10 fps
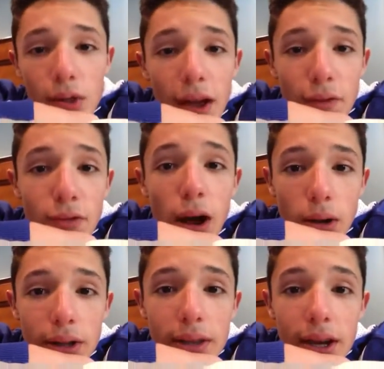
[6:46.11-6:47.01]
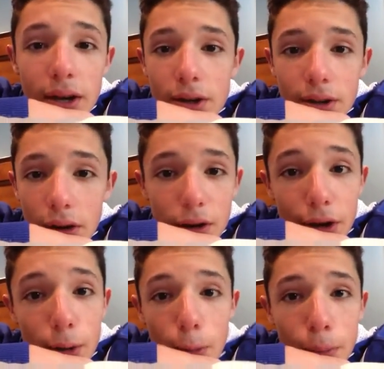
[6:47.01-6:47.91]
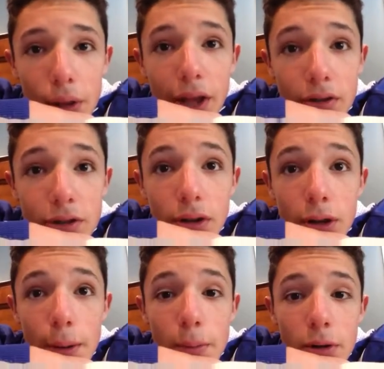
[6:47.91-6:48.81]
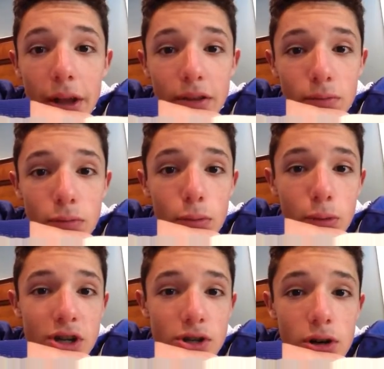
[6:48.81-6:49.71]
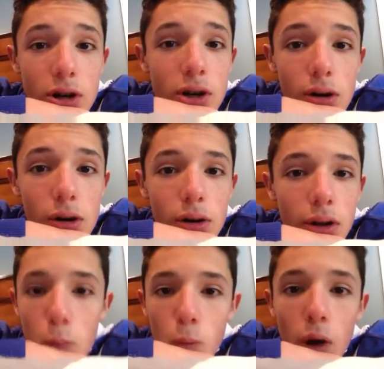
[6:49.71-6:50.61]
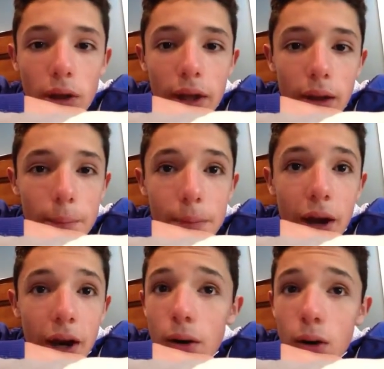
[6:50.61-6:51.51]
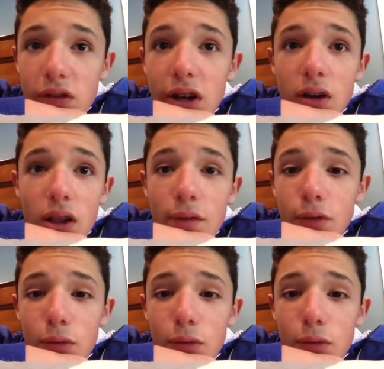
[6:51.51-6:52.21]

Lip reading: That Falcon thing? Are clans still going to be able to, like, 3-star, or, like, what? Like, I don't know if Town Hall 11